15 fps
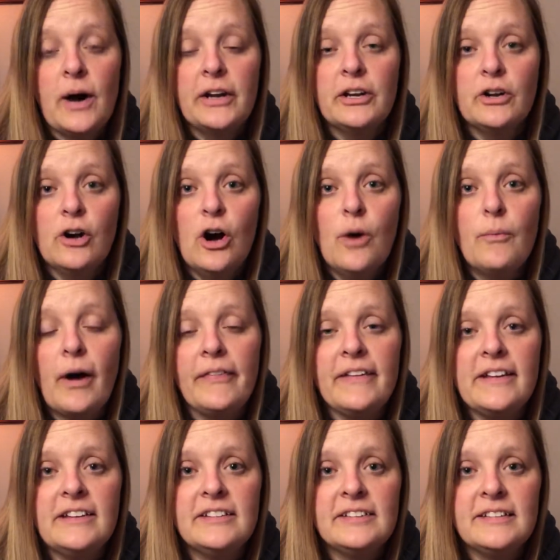you're home on
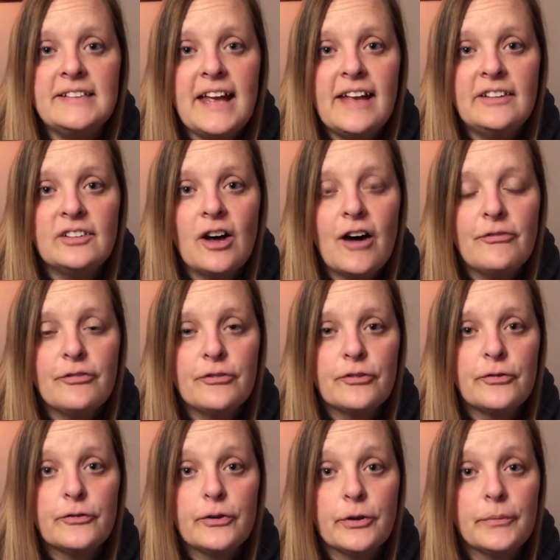these days off
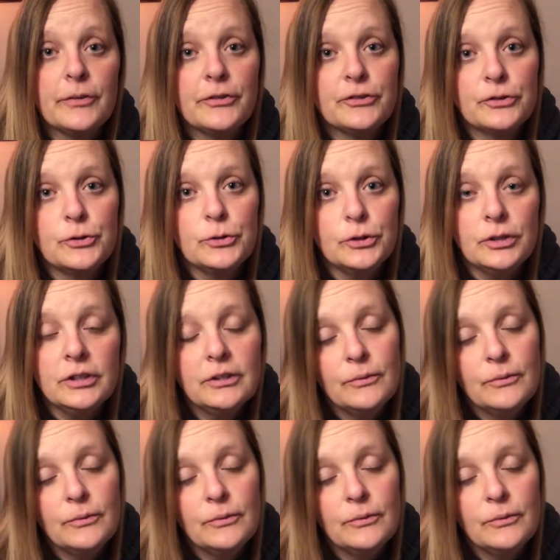from school,